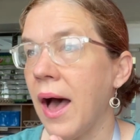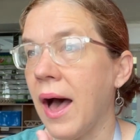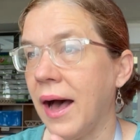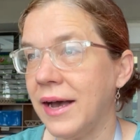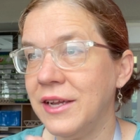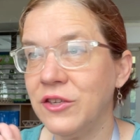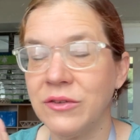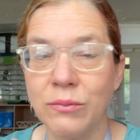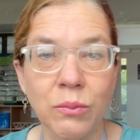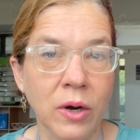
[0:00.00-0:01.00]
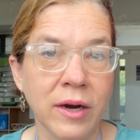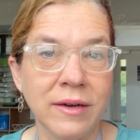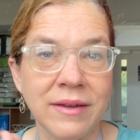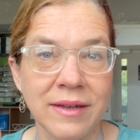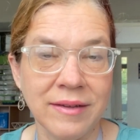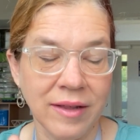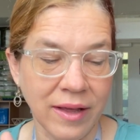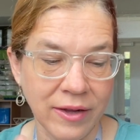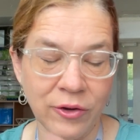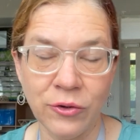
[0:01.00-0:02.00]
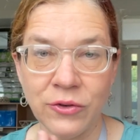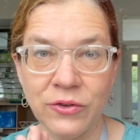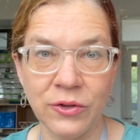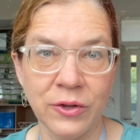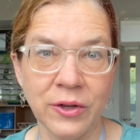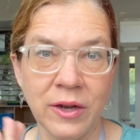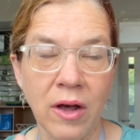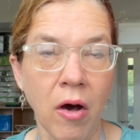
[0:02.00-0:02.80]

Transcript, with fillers: I just worked until I understood